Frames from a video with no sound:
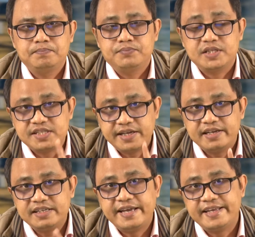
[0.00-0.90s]
The
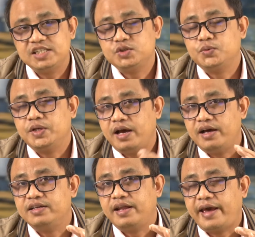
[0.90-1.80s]
second category
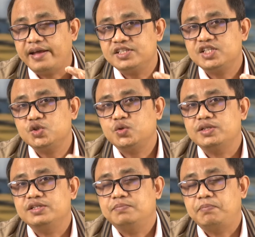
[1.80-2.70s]
under in situ
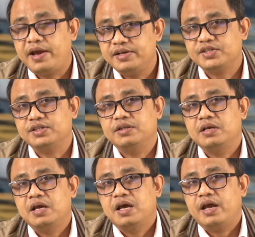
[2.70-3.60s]
conservation
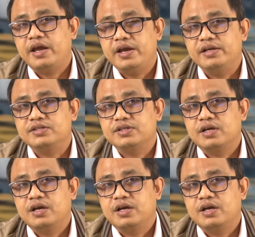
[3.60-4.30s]
is